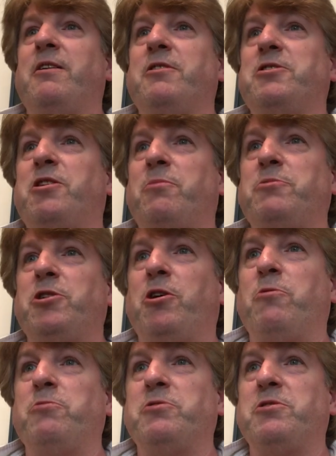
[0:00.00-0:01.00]
Tom
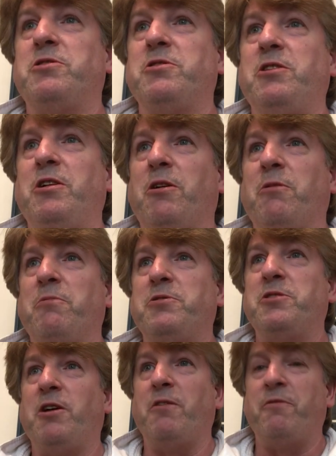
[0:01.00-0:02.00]
Jones, you know,
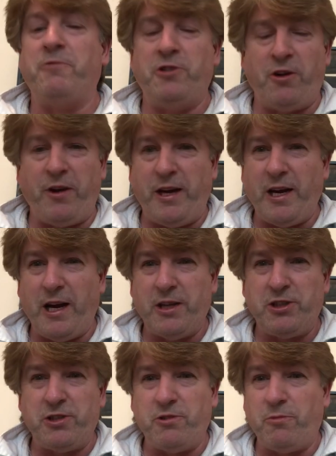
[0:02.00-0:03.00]
sort of Johnny
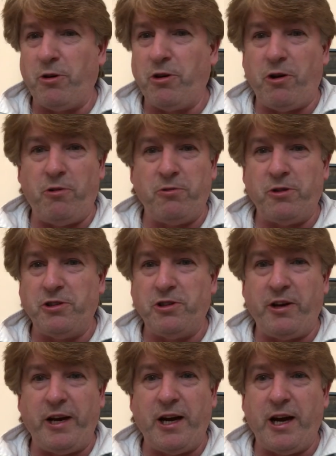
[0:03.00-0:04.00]
Cash, someone got hold of
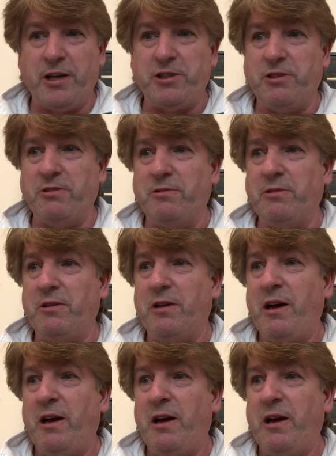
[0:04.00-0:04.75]
Johnny Cash, and